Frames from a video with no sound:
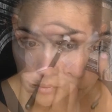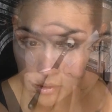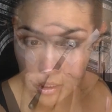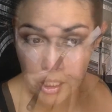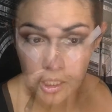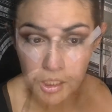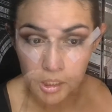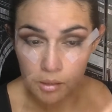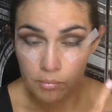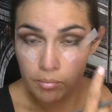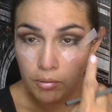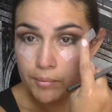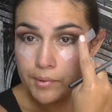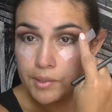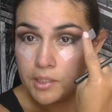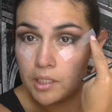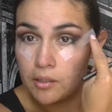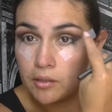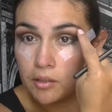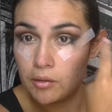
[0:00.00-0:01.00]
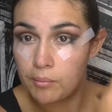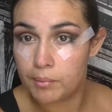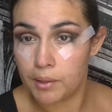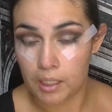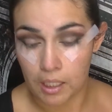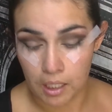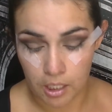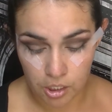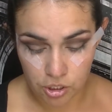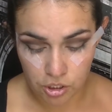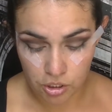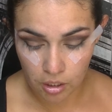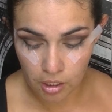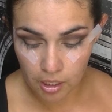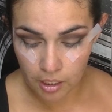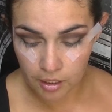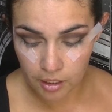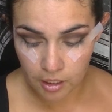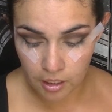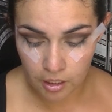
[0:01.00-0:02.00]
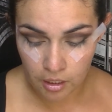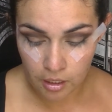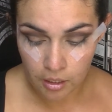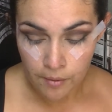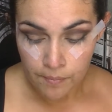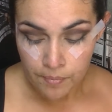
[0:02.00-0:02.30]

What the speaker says: And you can probably see I've got a big harsh line there.